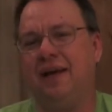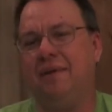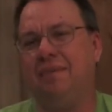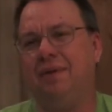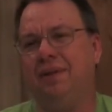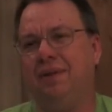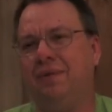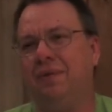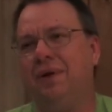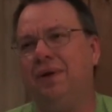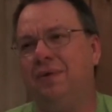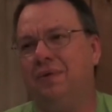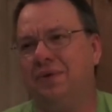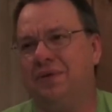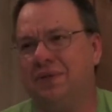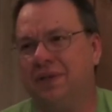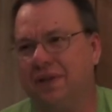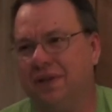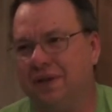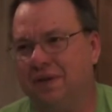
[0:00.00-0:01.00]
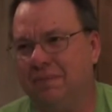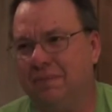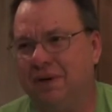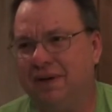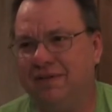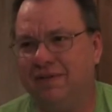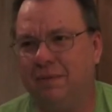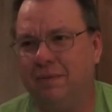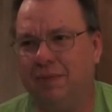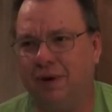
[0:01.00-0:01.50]
I mean, the wind was a little bit
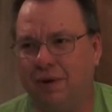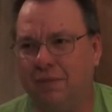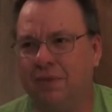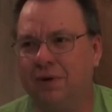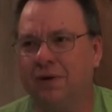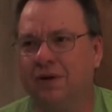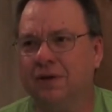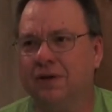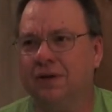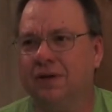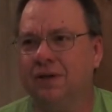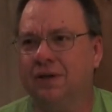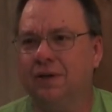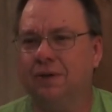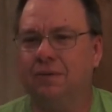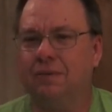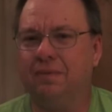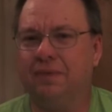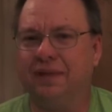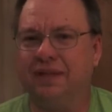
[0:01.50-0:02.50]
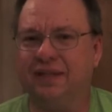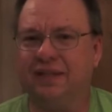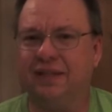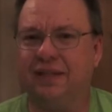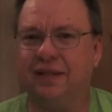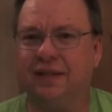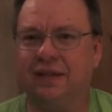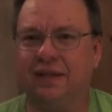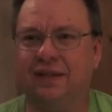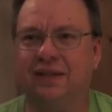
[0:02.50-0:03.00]
of a bummer, but
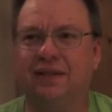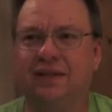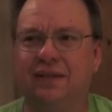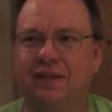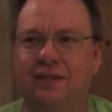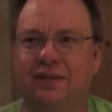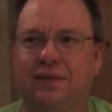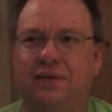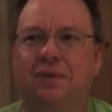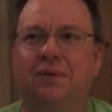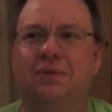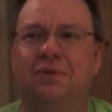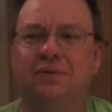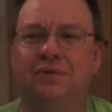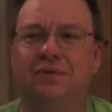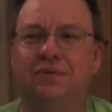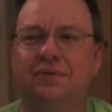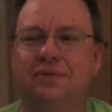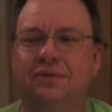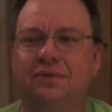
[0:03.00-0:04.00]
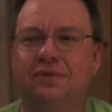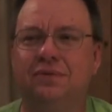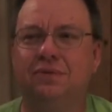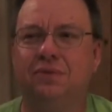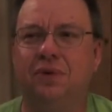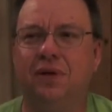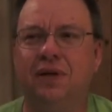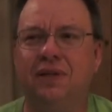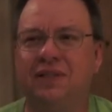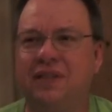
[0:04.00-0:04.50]
you know,
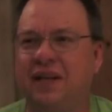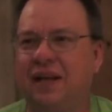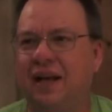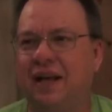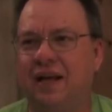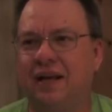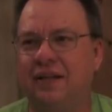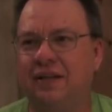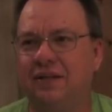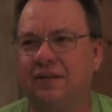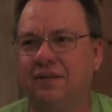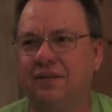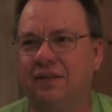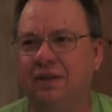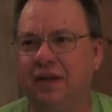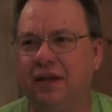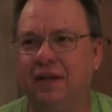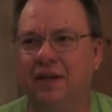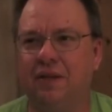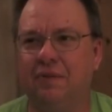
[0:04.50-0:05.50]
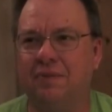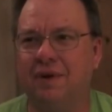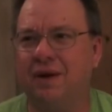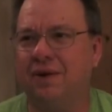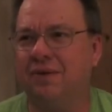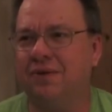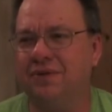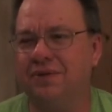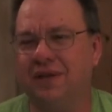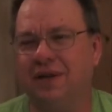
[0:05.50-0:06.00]
once I got into the
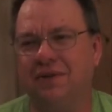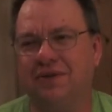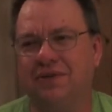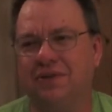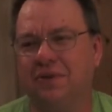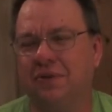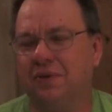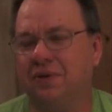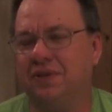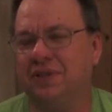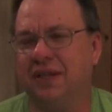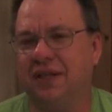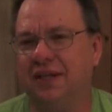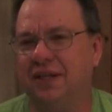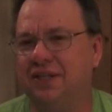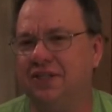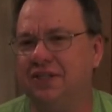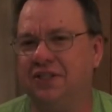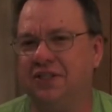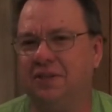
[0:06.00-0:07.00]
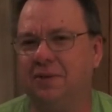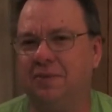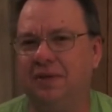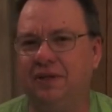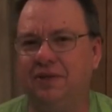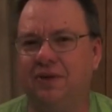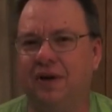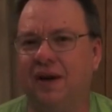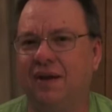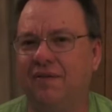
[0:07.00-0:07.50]
mountains, I was so excited just to be
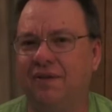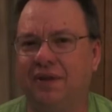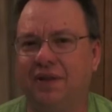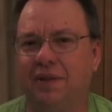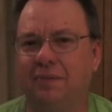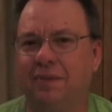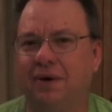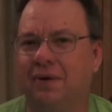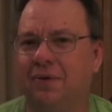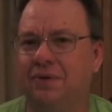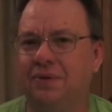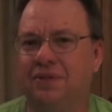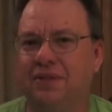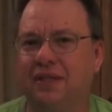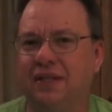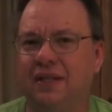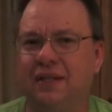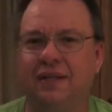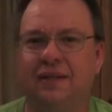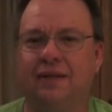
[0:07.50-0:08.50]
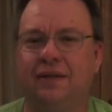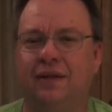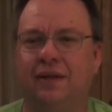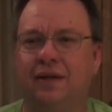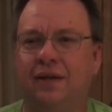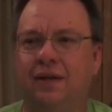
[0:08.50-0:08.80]
driving in the mountains again